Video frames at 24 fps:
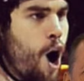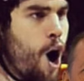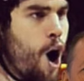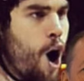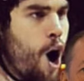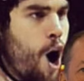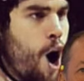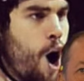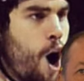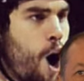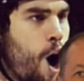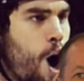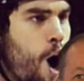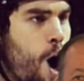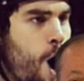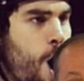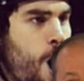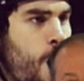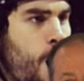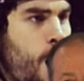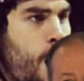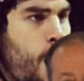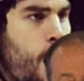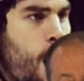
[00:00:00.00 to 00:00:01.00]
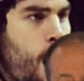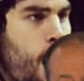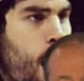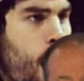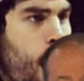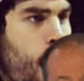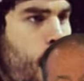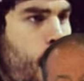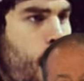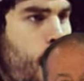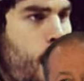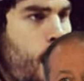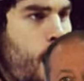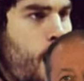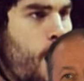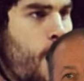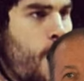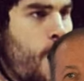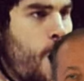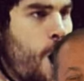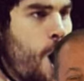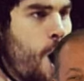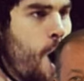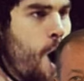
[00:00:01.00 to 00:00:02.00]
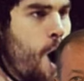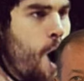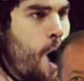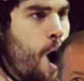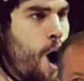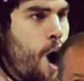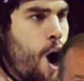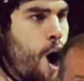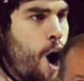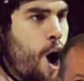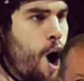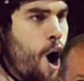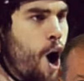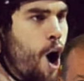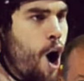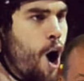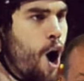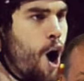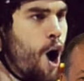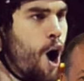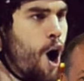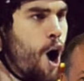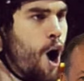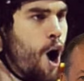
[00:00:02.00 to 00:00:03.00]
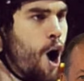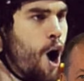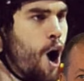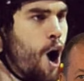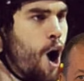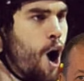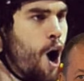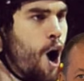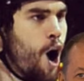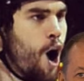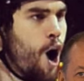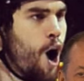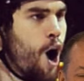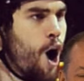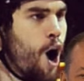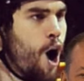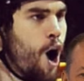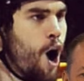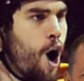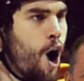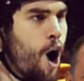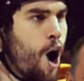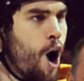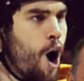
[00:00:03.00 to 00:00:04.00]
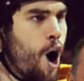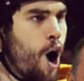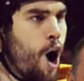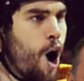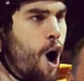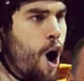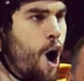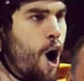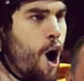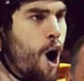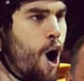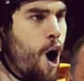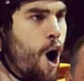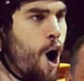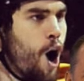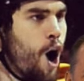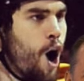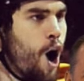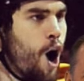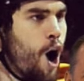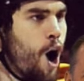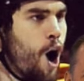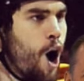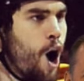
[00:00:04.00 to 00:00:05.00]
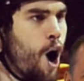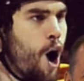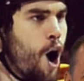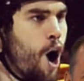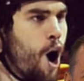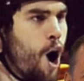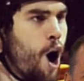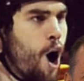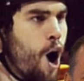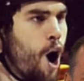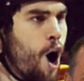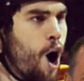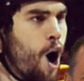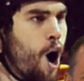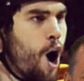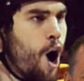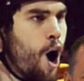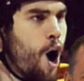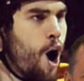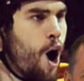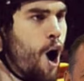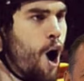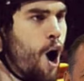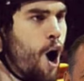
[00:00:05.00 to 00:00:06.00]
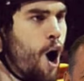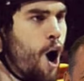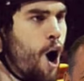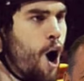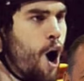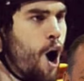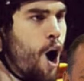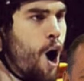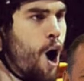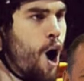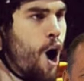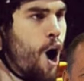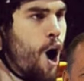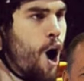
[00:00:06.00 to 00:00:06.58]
No words are spoken by the person on screen.